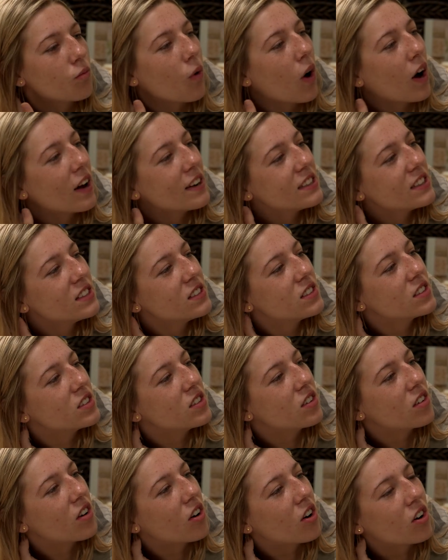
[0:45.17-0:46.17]
Why
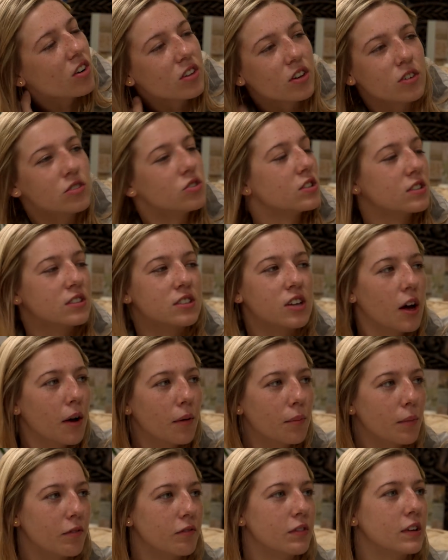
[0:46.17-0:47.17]
didn't Arlo just
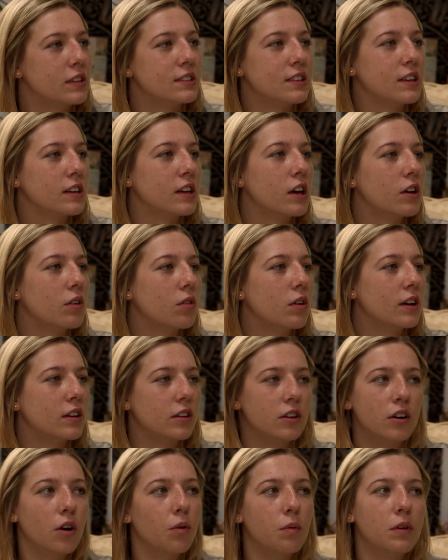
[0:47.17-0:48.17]
come and visit you
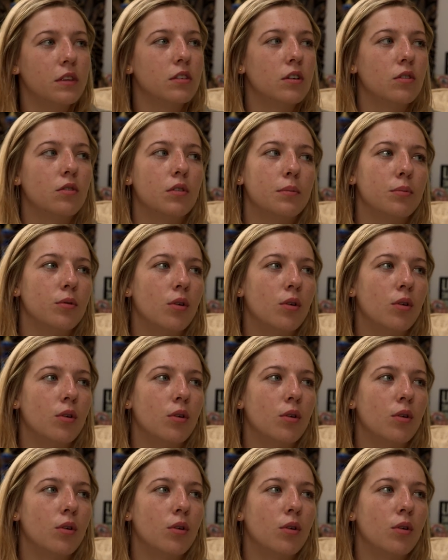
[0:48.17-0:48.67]
and go with you to